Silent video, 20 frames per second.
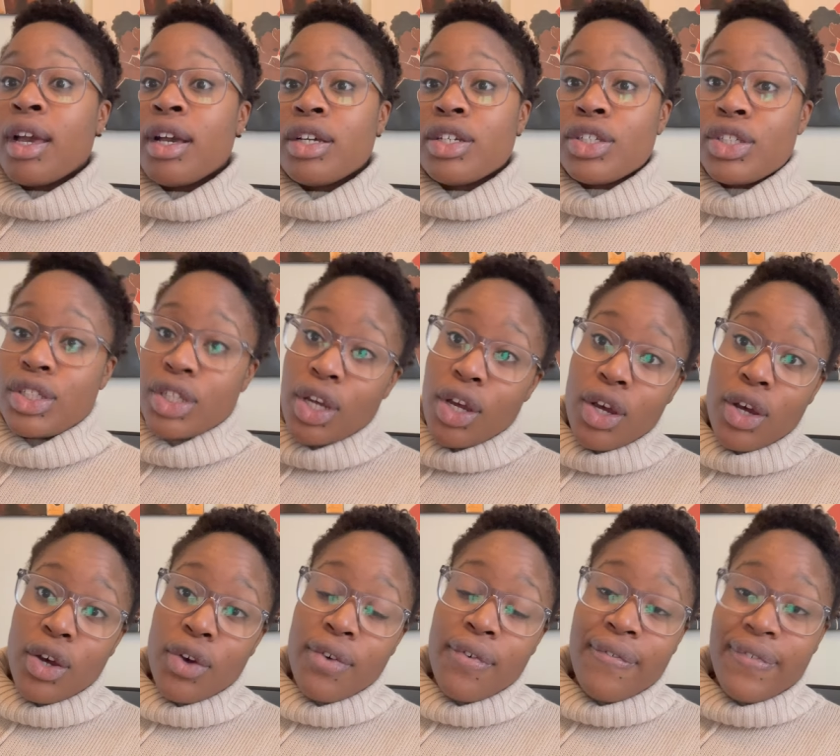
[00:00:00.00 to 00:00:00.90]

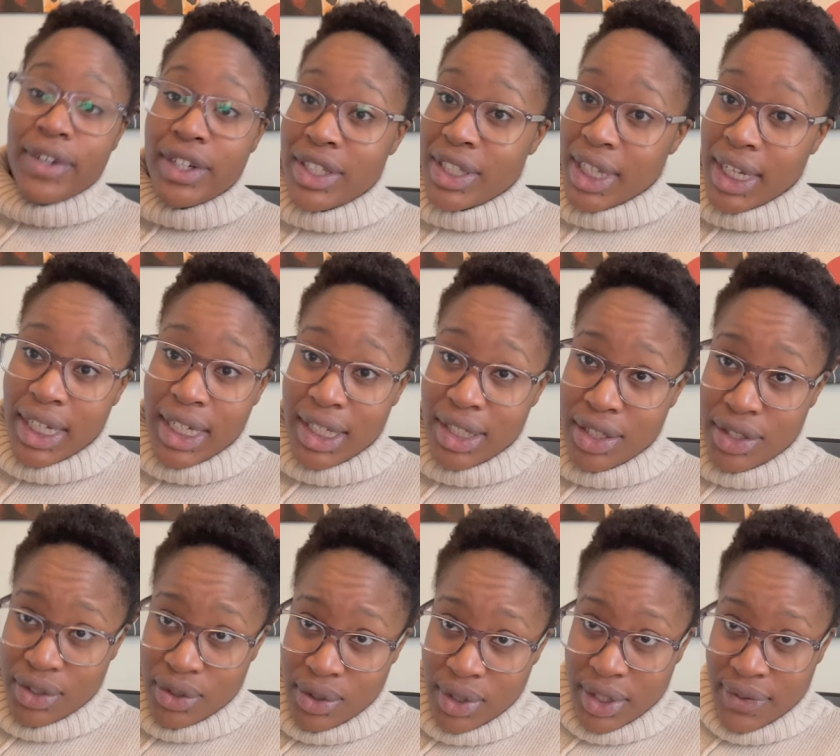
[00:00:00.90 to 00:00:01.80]
So first thing I need to
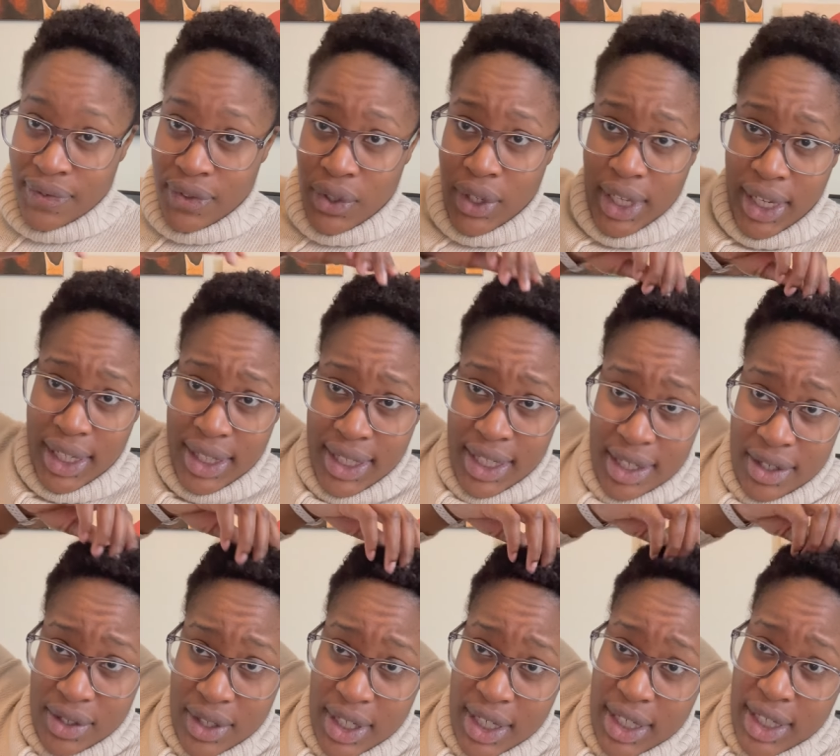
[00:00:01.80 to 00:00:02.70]
do, if you can't
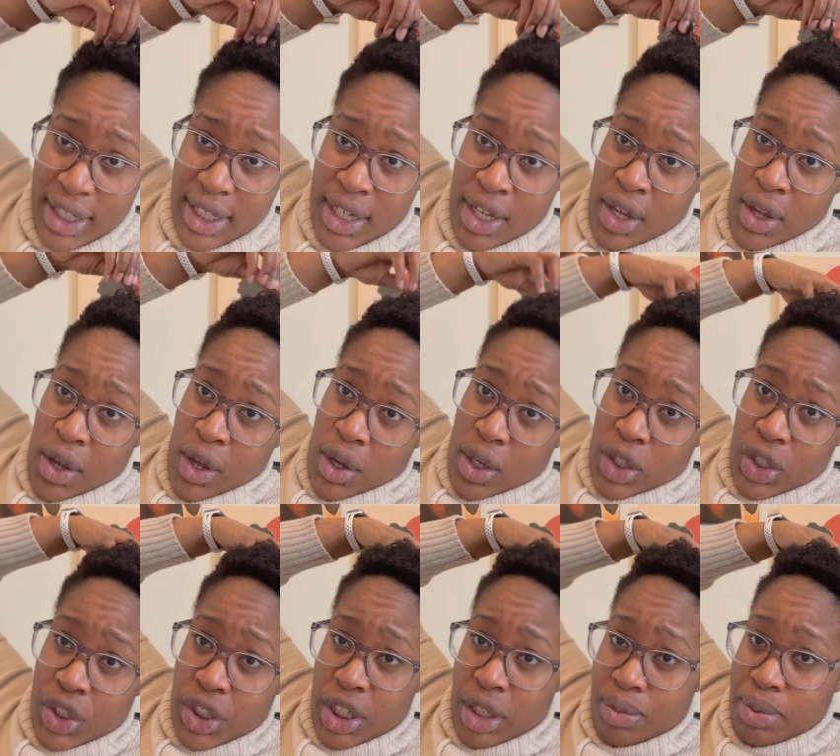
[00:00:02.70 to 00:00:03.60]
tell, is
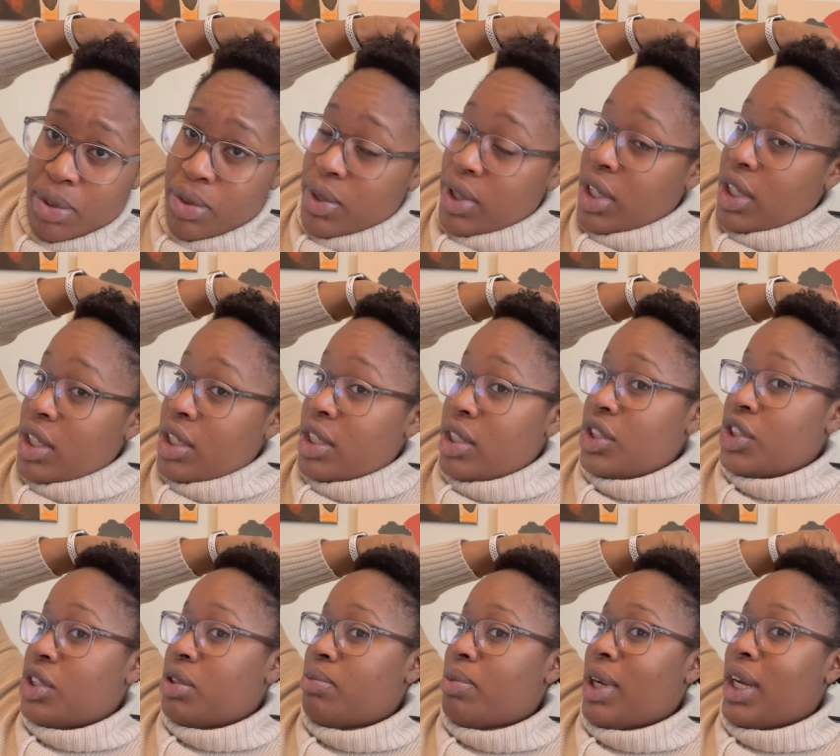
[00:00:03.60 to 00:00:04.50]
shampoo and
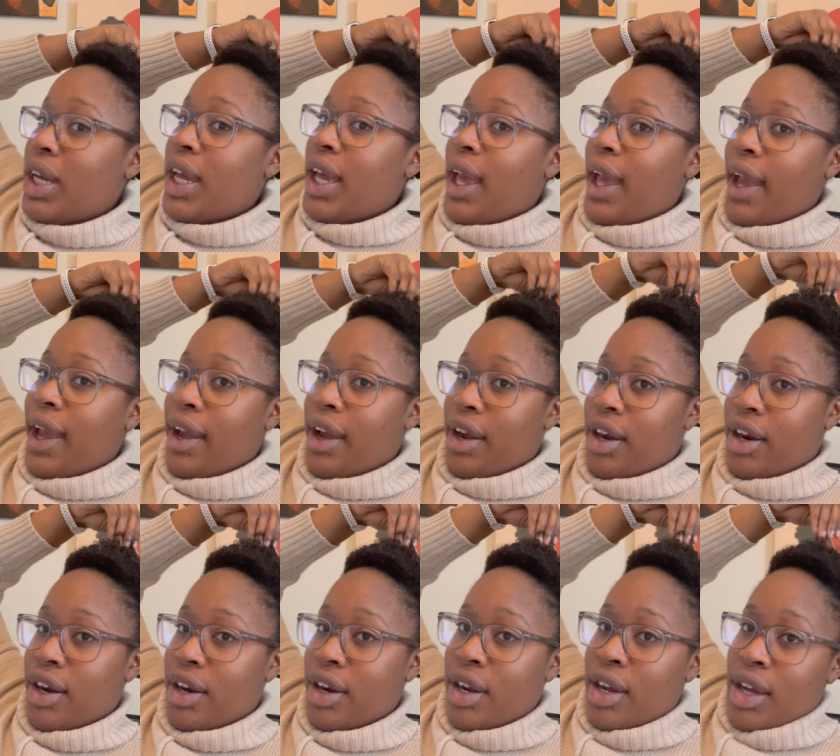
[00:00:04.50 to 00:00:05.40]
condition my
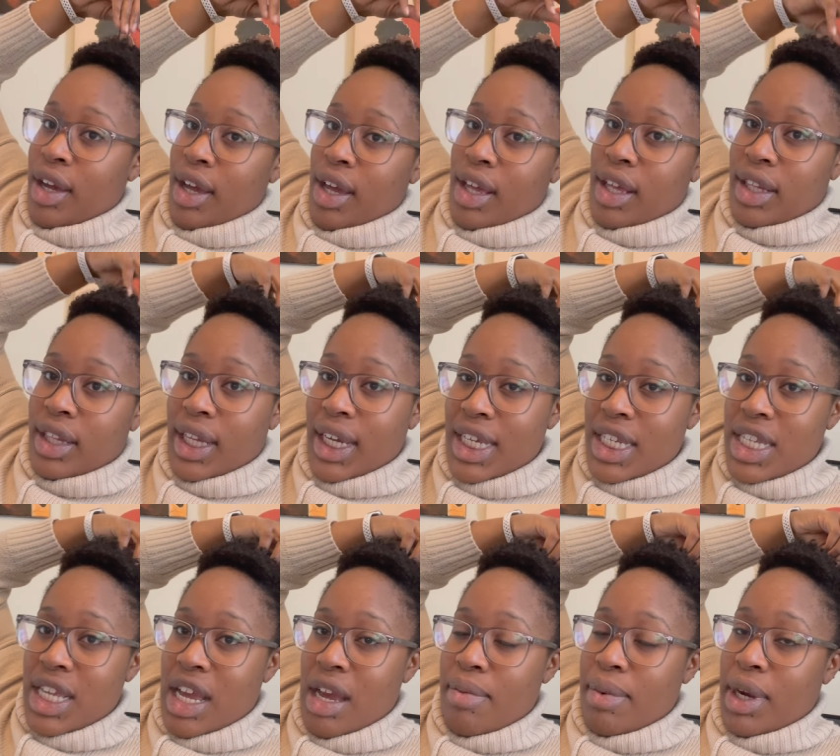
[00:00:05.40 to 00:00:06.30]
hair. Last
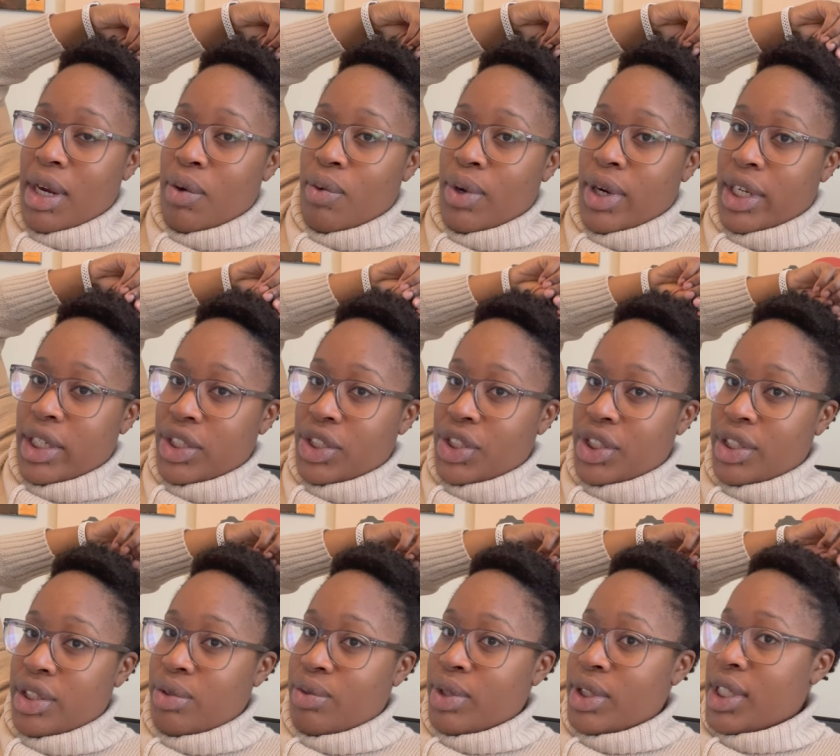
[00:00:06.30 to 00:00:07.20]
time I washed
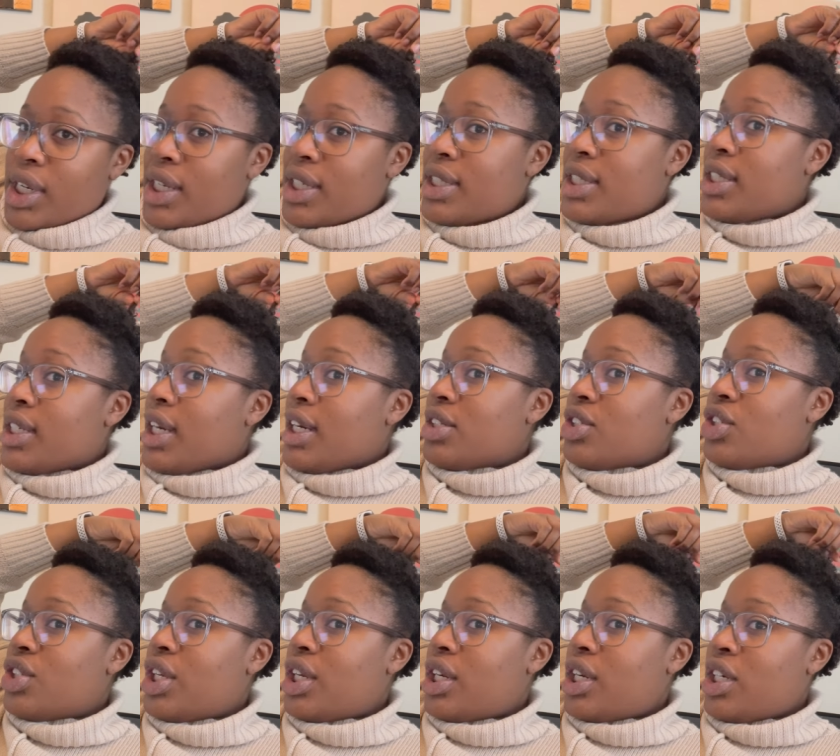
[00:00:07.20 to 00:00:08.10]
it was honestly
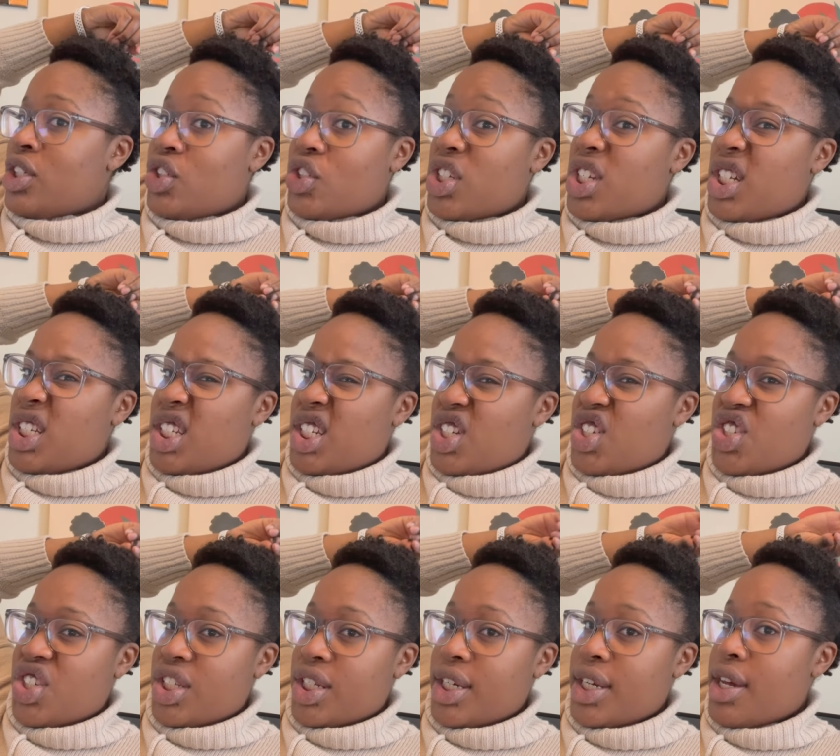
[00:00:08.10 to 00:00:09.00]
yesterday. I just
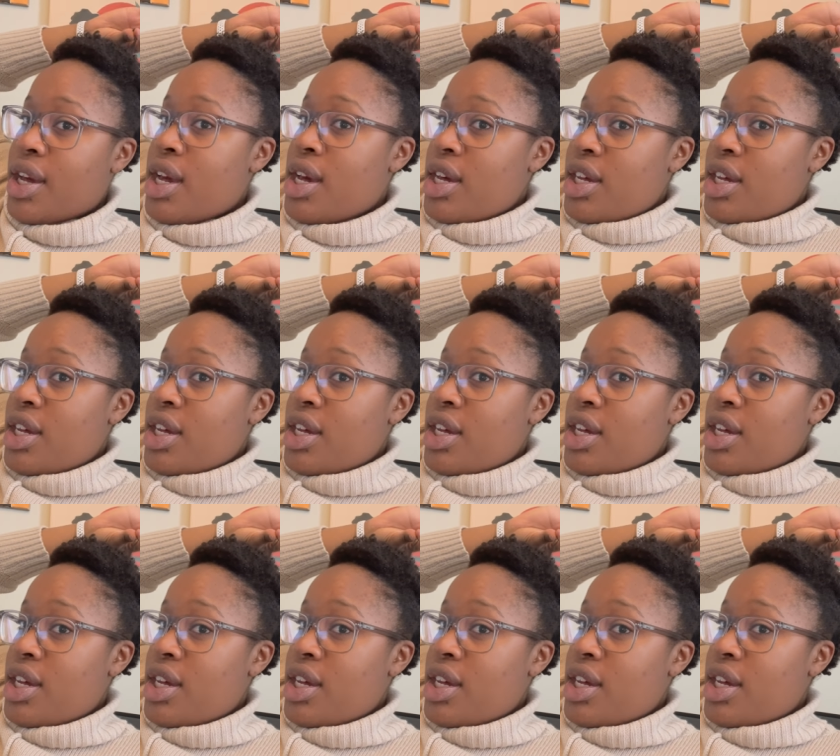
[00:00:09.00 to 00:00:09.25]
conditioned it.